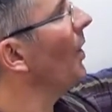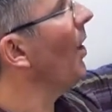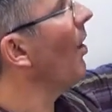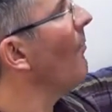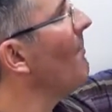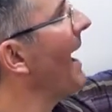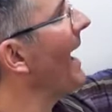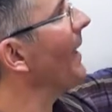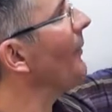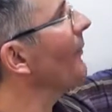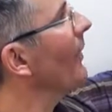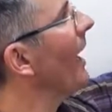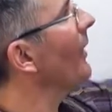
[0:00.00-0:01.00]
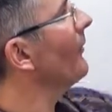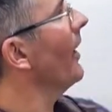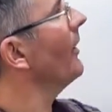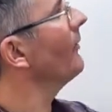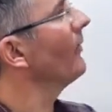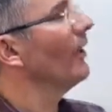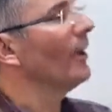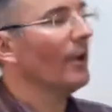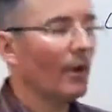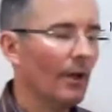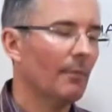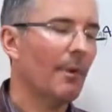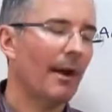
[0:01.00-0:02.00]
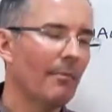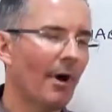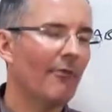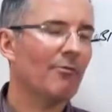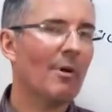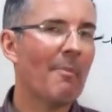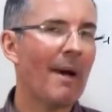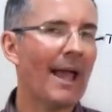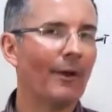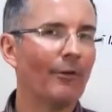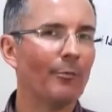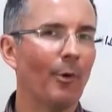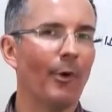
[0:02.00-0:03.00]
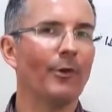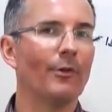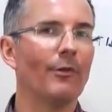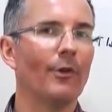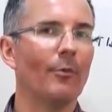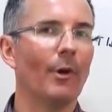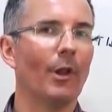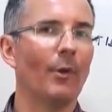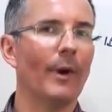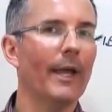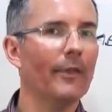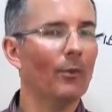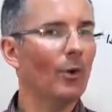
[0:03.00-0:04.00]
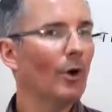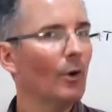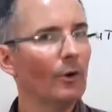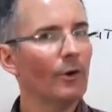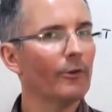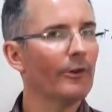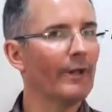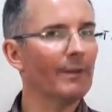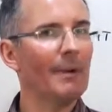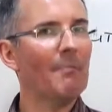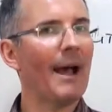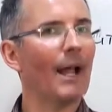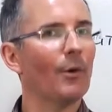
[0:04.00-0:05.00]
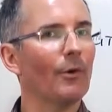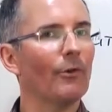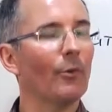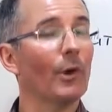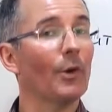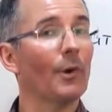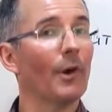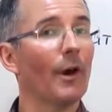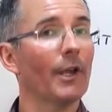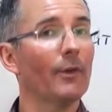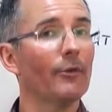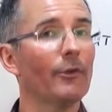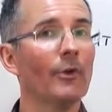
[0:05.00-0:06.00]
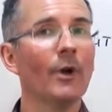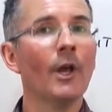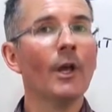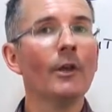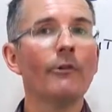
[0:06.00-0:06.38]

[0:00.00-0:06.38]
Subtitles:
What are banks' assets? Bear in mind, from a bank's point of view, by the way, the world looks a little bit backwards to what you and I are used to.